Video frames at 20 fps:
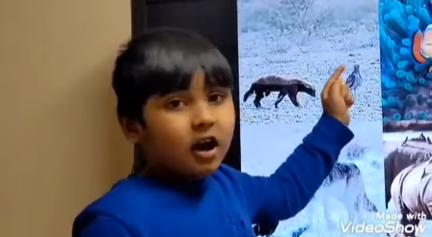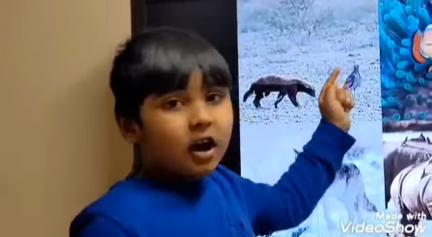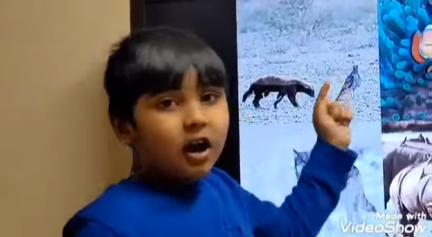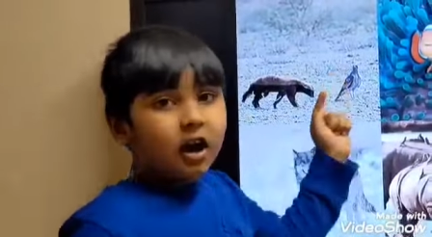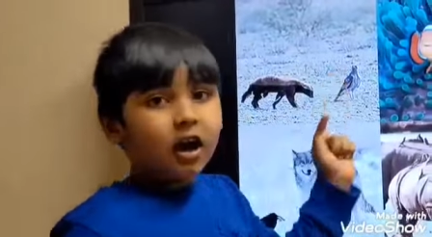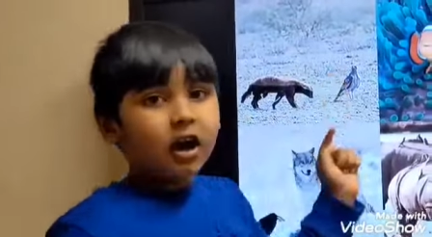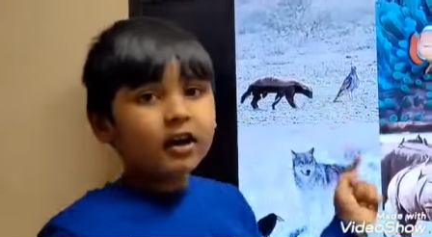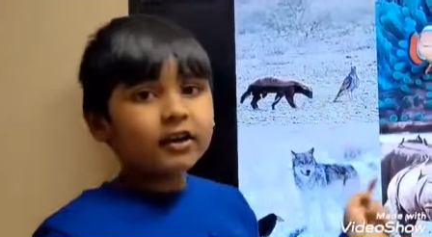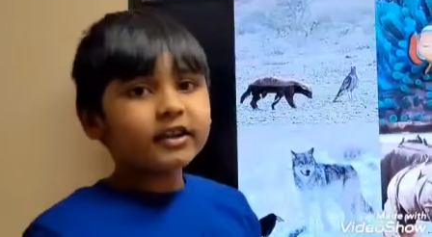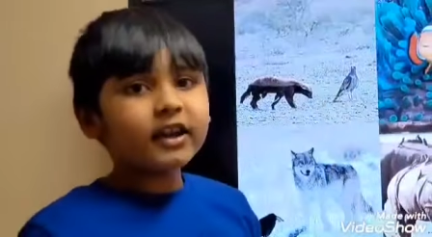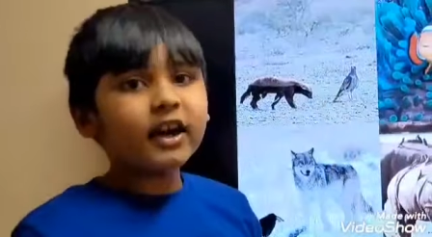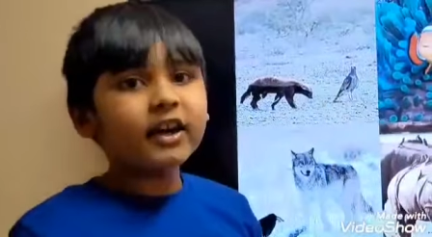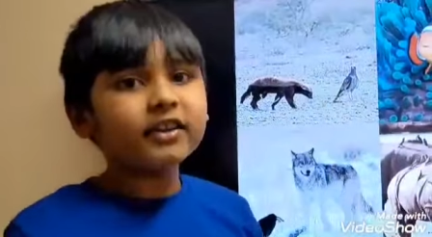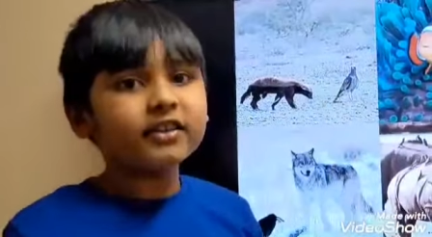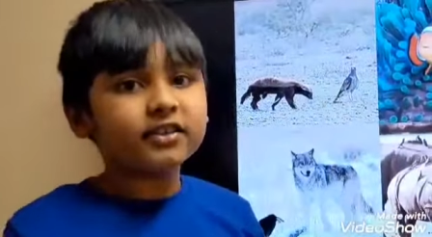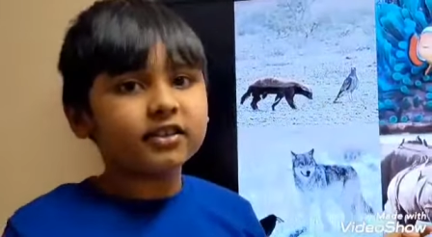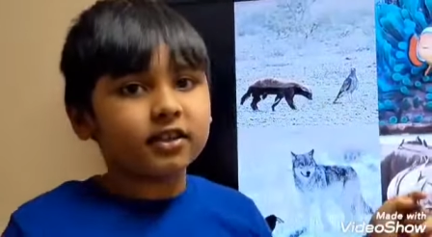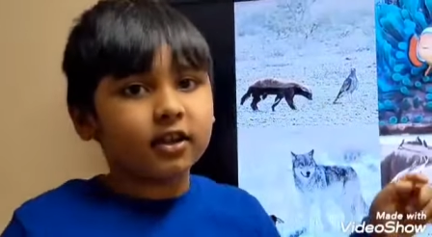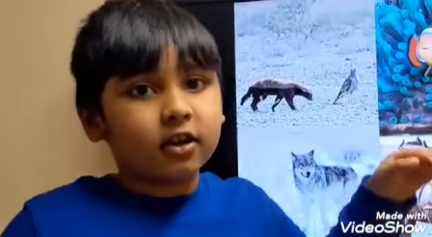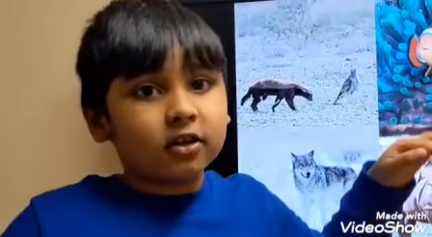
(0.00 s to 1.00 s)
A honey guard
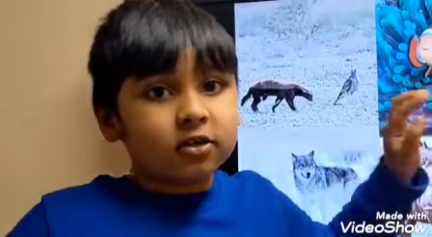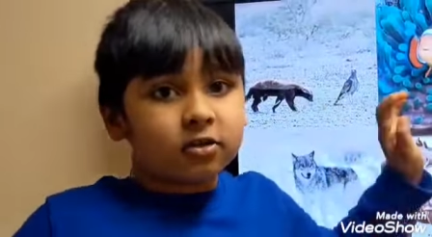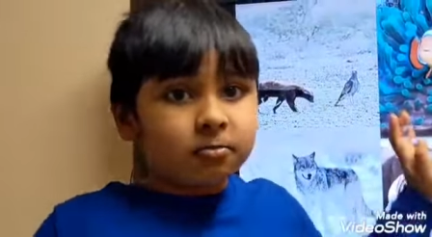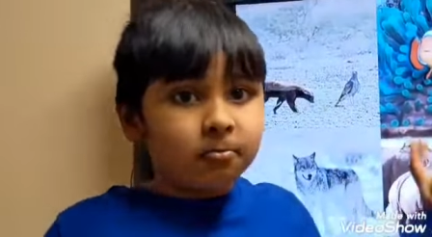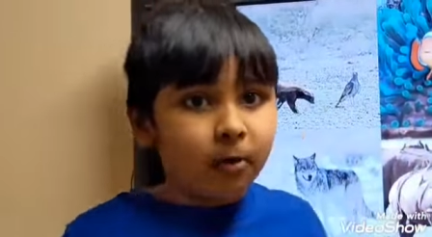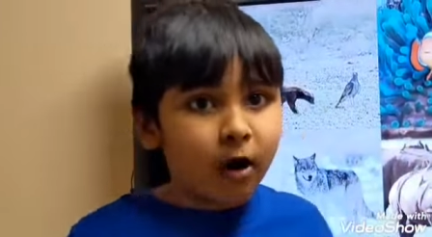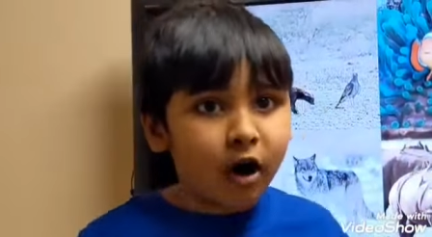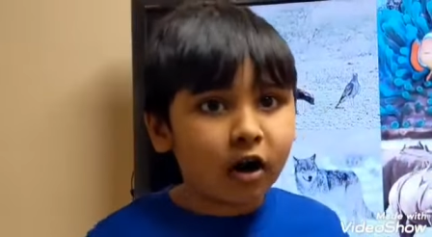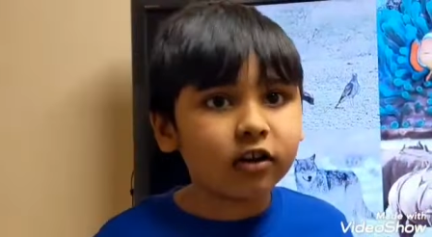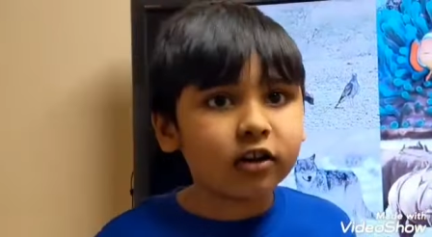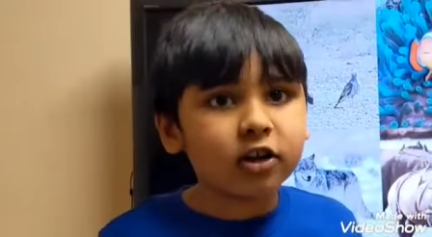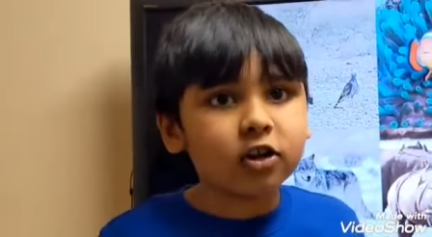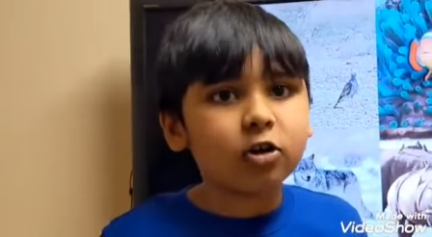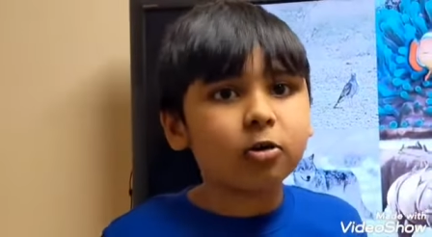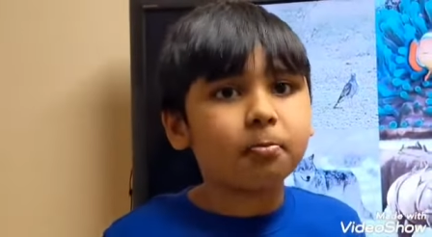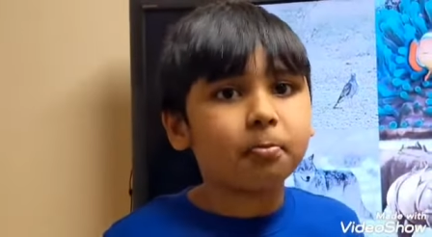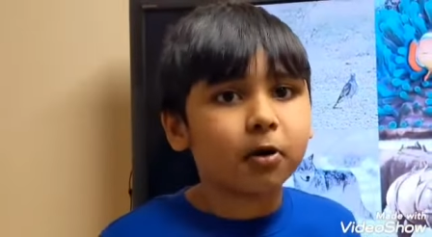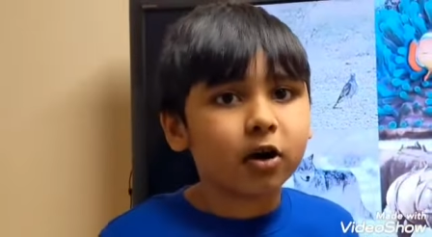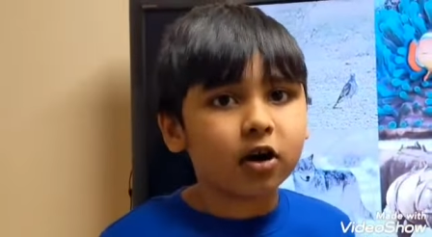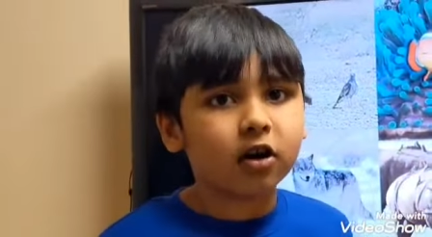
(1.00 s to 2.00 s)
is a small
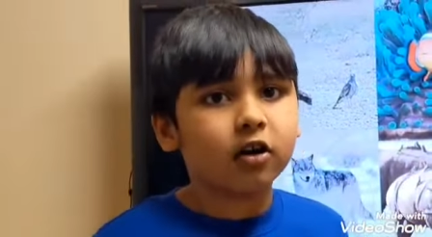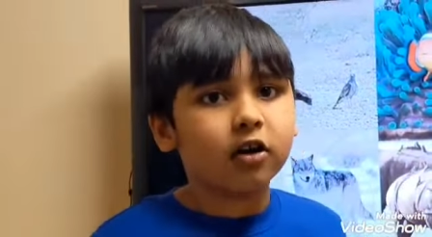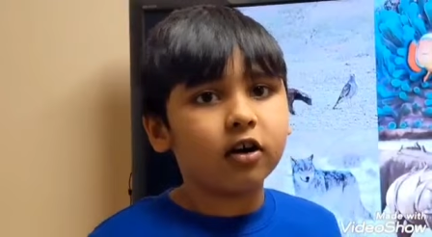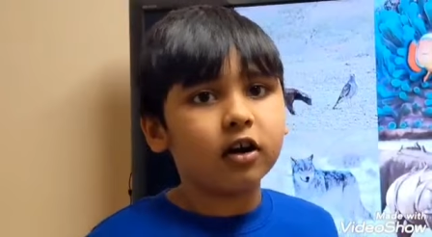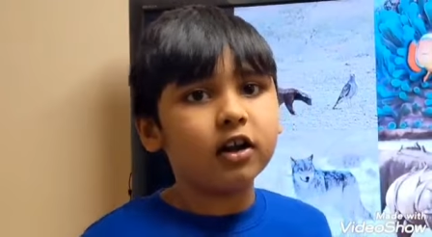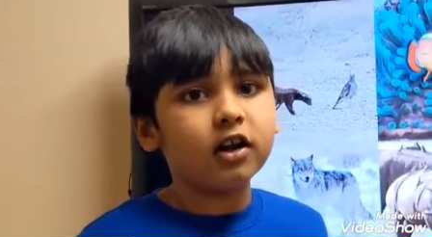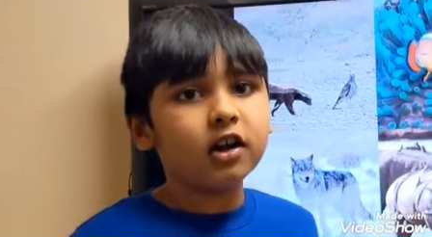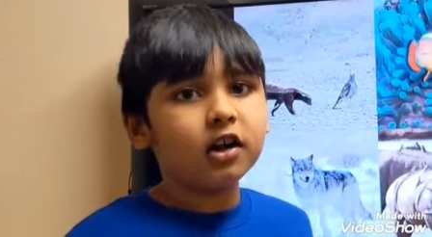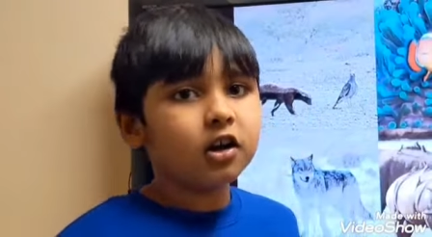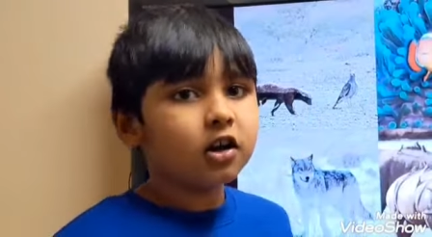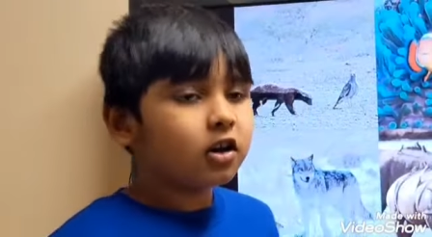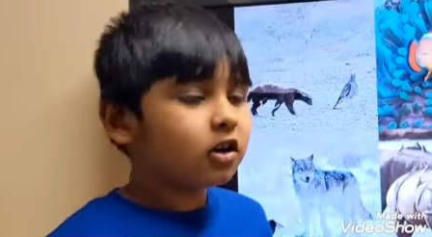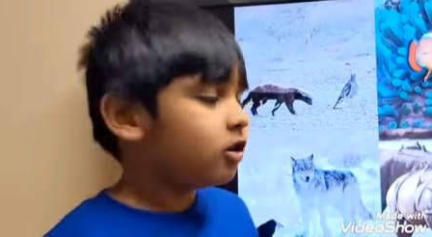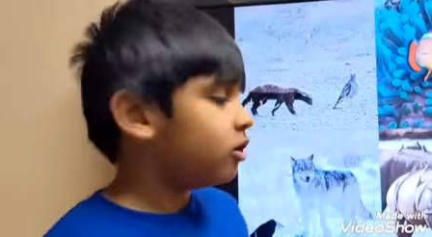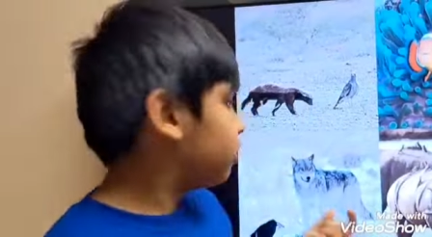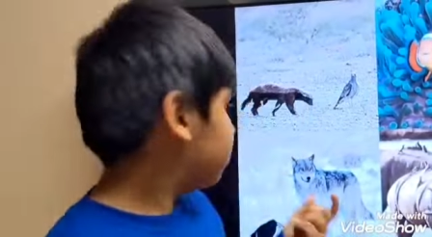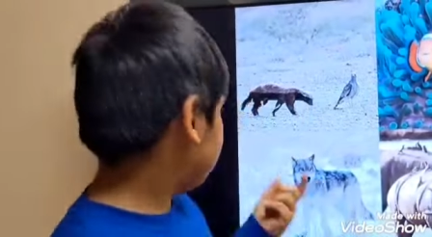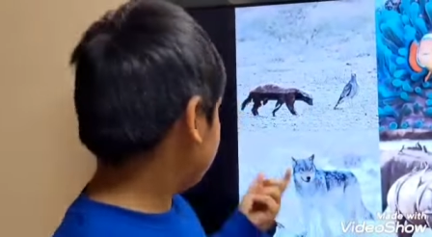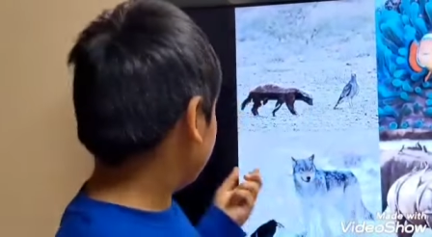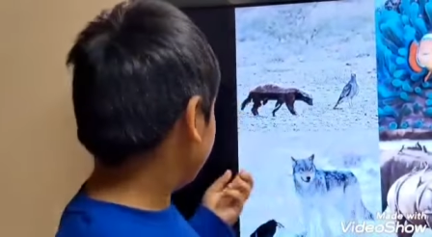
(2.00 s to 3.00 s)
little bird
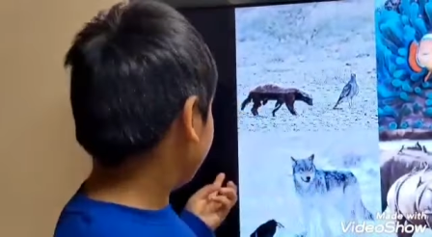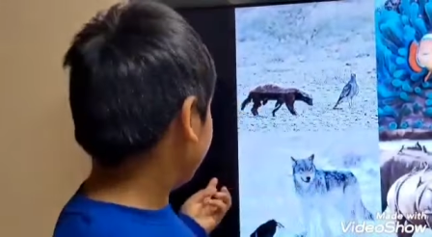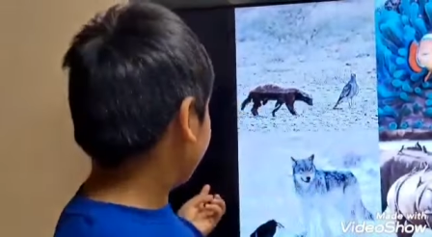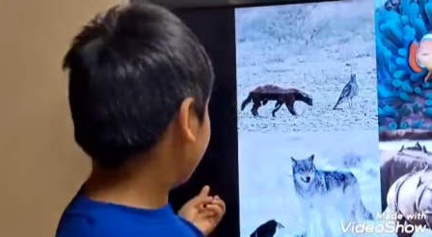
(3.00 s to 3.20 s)
who